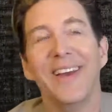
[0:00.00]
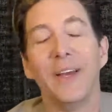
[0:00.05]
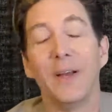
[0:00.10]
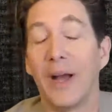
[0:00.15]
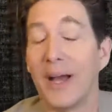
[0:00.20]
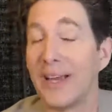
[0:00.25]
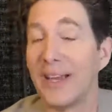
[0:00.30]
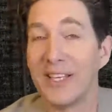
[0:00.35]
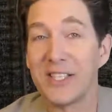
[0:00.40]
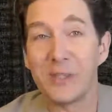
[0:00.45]

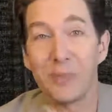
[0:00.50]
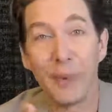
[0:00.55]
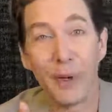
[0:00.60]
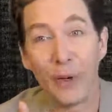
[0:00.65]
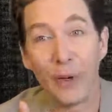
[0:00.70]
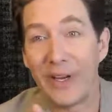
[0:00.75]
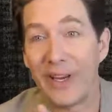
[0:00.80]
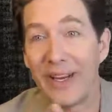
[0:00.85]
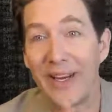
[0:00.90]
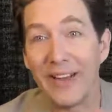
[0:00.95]
Yeah, I guess
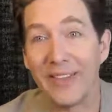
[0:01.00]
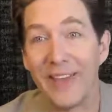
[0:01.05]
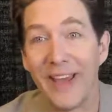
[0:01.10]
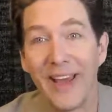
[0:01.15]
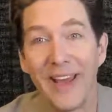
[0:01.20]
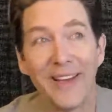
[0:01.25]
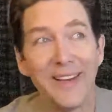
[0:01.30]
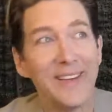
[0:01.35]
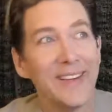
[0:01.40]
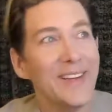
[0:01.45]
spirit needed
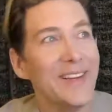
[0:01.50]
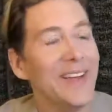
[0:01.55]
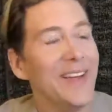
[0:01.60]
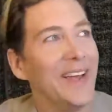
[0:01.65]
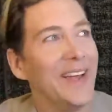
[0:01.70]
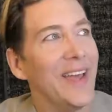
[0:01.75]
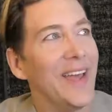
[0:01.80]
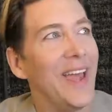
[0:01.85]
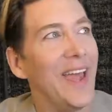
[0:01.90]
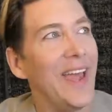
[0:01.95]
that.
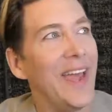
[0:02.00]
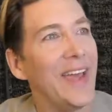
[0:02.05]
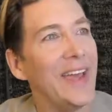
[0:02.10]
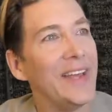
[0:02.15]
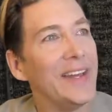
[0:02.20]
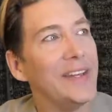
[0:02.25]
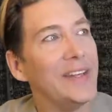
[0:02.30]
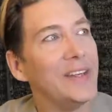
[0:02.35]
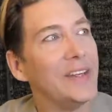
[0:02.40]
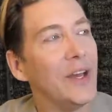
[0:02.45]

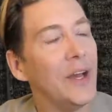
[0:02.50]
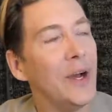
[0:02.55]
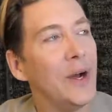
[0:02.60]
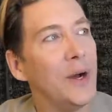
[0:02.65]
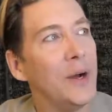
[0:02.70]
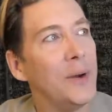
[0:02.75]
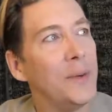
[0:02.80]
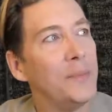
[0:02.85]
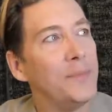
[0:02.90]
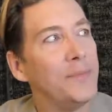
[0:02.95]
And
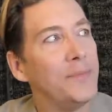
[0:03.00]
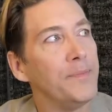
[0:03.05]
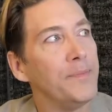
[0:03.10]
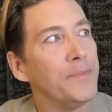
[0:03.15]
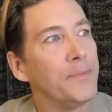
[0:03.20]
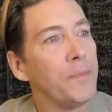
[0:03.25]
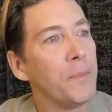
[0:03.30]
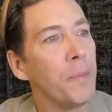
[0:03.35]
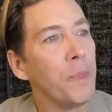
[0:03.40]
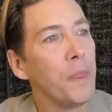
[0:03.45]

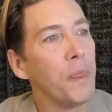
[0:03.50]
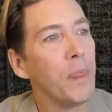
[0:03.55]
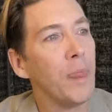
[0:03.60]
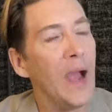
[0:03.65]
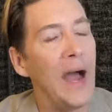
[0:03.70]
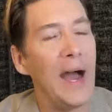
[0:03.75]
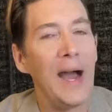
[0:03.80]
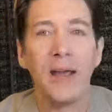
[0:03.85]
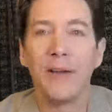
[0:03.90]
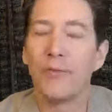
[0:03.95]

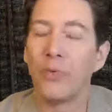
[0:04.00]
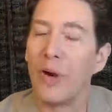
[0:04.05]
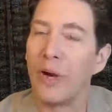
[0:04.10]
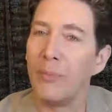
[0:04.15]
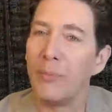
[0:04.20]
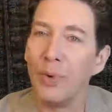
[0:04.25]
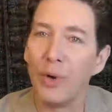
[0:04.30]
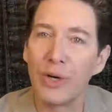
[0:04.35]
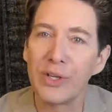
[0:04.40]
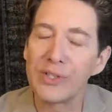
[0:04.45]
I have
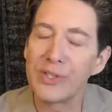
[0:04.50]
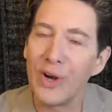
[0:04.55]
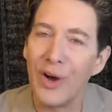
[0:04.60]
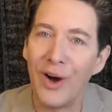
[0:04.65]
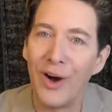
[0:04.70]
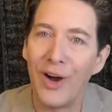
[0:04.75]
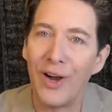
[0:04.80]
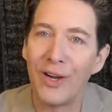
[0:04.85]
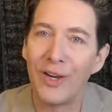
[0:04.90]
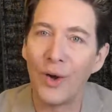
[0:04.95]
read books
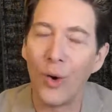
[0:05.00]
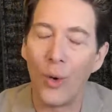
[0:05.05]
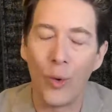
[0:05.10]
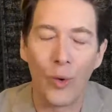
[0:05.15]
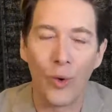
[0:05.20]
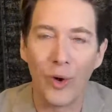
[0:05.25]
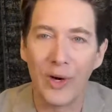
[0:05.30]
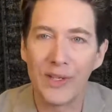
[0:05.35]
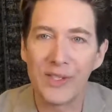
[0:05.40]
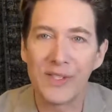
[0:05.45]
on
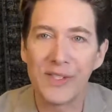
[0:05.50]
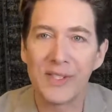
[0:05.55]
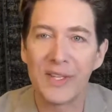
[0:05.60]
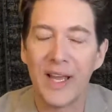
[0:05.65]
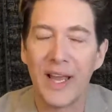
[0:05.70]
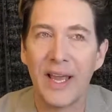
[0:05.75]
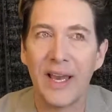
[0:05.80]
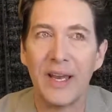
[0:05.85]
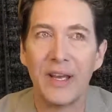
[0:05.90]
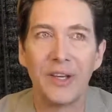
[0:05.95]
auras
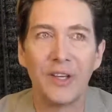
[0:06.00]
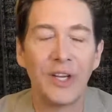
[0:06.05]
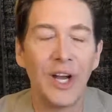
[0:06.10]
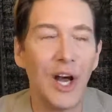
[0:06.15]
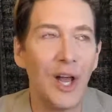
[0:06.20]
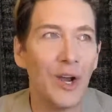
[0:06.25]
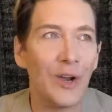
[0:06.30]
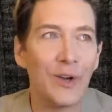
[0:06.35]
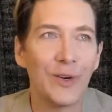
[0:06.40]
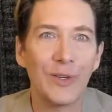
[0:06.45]
and
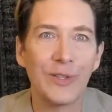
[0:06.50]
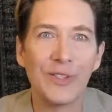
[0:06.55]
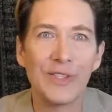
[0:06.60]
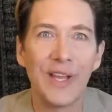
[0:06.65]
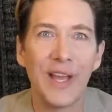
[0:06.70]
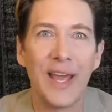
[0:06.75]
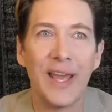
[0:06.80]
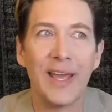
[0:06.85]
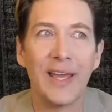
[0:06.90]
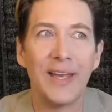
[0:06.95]

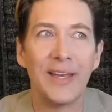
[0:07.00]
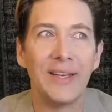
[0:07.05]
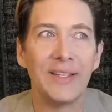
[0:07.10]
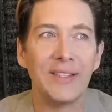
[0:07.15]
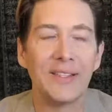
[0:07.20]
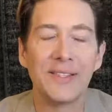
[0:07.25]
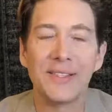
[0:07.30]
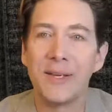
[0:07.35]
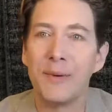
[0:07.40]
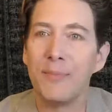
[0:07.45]
colors and
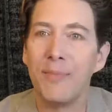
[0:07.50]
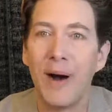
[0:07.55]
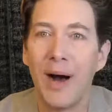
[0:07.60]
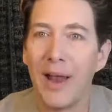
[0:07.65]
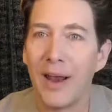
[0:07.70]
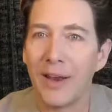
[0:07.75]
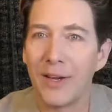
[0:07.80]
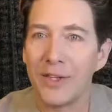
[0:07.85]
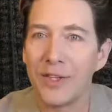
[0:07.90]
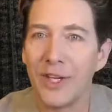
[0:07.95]

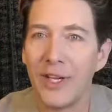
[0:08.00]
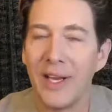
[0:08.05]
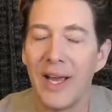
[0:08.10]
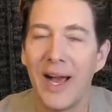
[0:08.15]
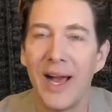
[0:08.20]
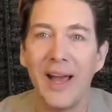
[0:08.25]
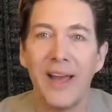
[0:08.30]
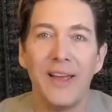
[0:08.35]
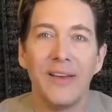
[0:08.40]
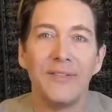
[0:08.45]
symbology.
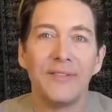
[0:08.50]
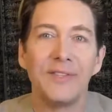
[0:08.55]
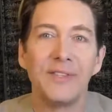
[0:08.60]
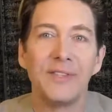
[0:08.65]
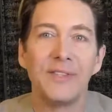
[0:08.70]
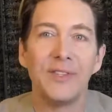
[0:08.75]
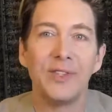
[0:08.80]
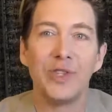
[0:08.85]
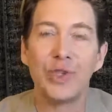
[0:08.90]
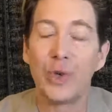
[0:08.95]
I have
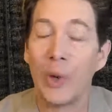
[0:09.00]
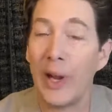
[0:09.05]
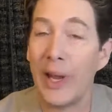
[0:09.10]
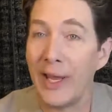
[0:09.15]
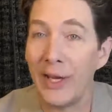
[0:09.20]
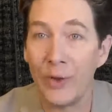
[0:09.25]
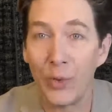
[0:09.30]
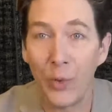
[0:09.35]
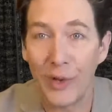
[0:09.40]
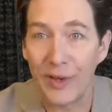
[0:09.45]

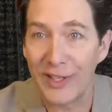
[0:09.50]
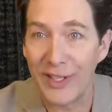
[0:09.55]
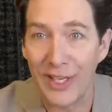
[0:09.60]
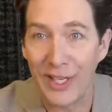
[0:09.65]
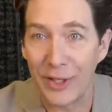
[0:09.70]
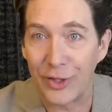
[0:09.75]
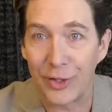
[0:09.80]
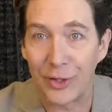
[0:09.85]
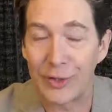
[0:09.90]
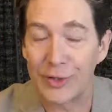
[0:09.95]
trained with
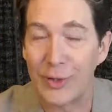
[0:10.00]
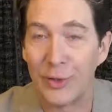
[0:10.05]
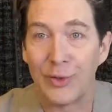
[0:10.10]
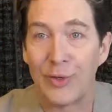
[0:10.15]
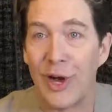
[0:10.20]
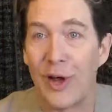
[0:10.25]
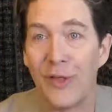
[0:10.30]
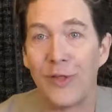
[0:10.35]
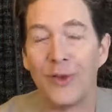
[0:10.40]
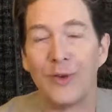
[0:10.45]
teachers who
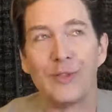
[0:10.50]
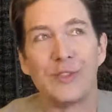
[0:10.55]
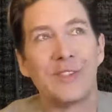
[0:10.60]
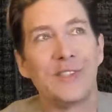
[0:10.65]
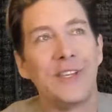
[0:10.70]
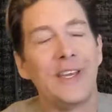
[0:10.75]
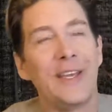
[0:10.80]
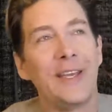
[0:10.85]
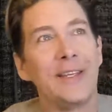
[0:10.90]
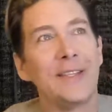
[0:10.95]
taught those
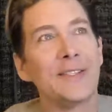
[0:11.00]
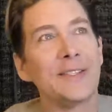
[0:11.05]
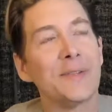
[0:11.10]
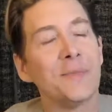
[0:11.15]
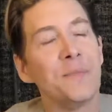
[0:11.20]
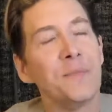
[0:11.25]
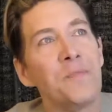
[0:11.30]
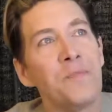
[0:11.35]
things.